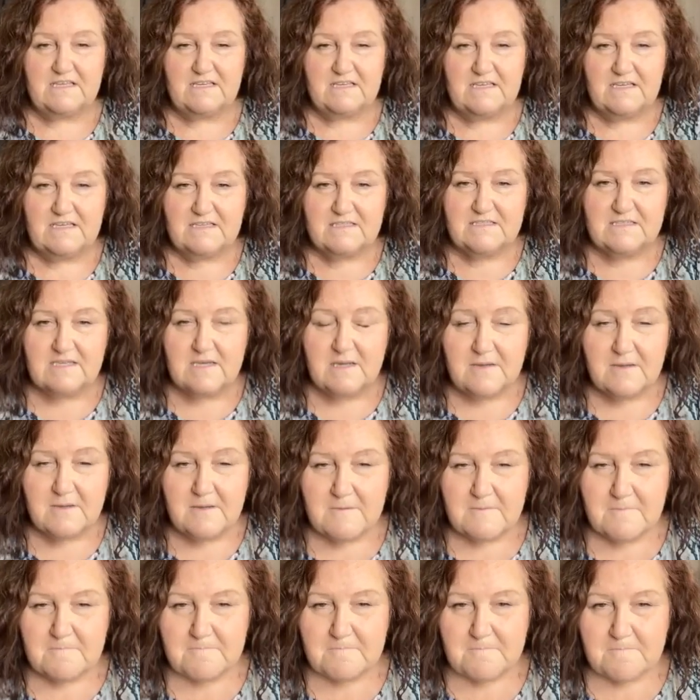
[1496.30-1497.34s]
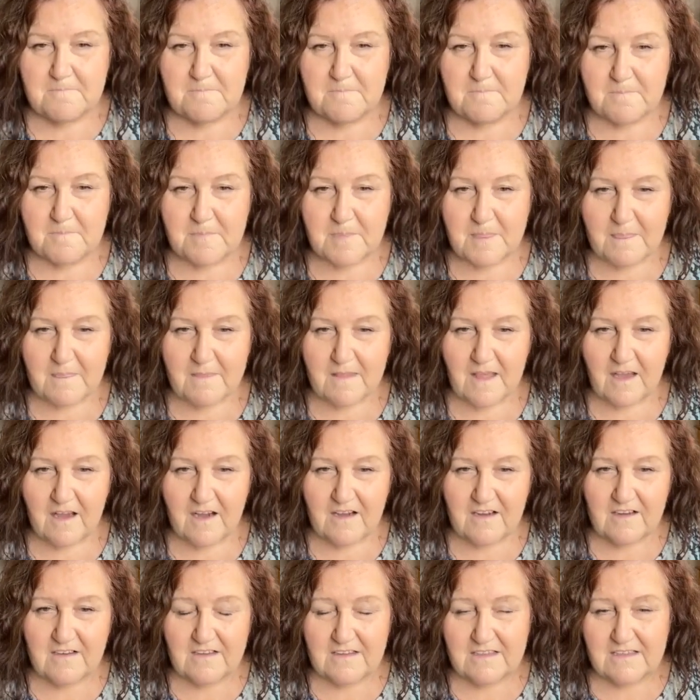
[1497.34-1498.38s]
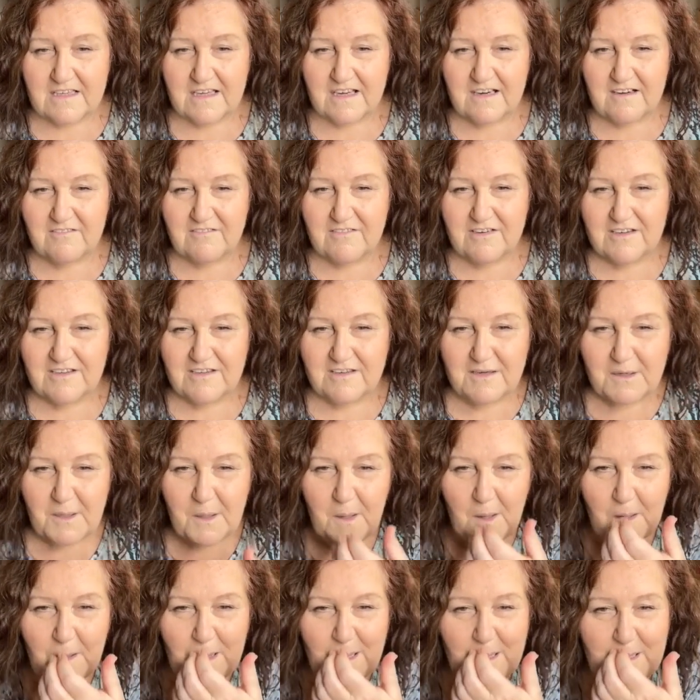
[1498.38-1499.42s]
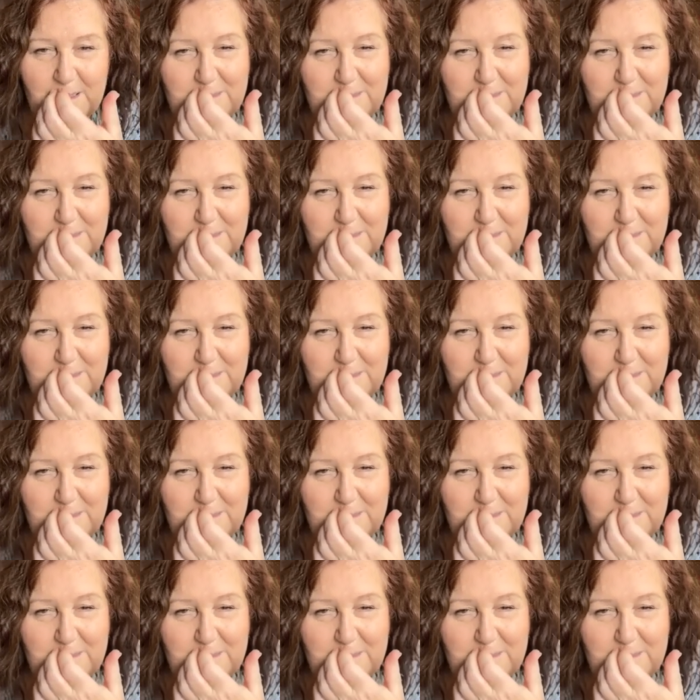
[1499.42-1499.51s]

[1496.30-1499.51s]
this is. Hi, Karen.